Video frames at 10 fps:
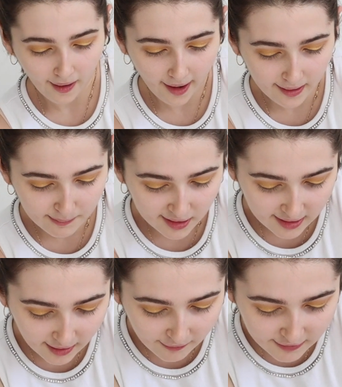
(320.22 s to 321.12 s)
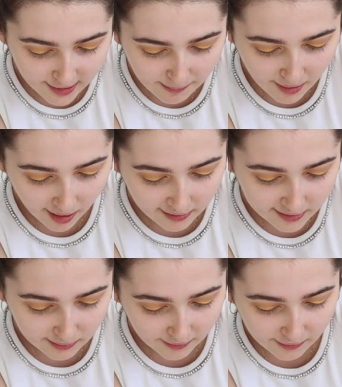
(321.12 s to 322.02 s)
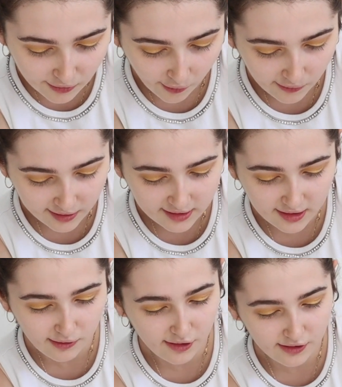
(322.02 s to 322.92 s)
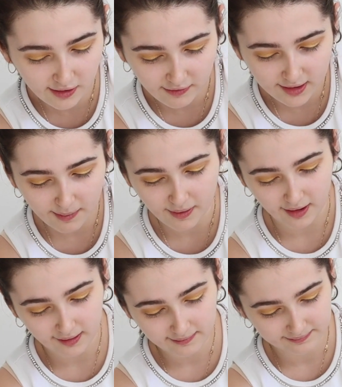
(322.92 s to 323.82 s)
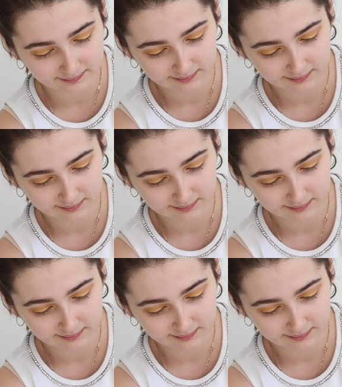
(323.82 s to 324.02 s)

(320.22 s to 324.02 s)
And I'm going to take the same colour as well, golden, still using the same colour.